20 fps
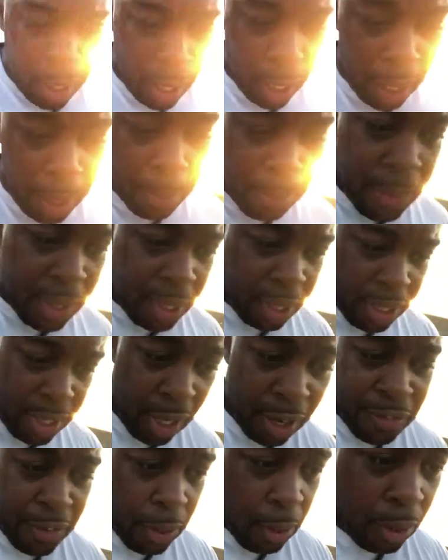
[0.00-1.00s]

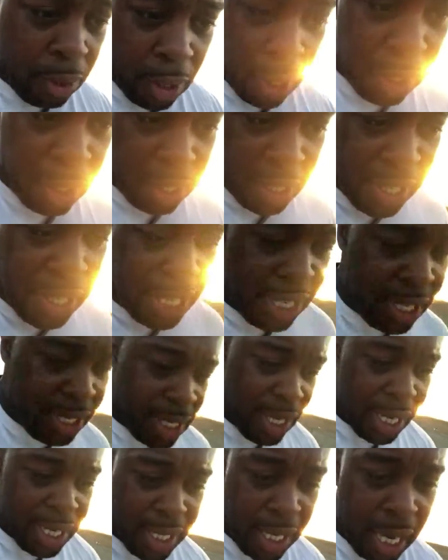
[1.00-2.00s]
because I feel kind of
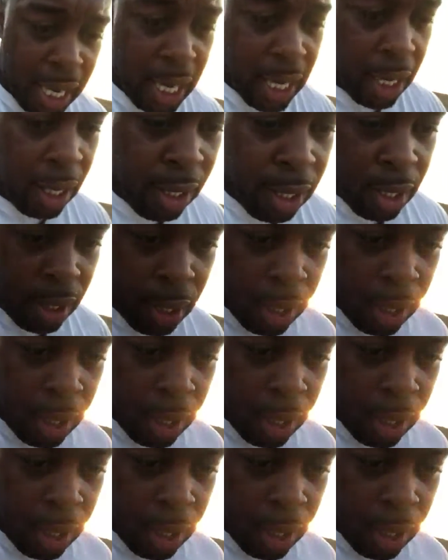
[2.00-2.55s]
consistency is key,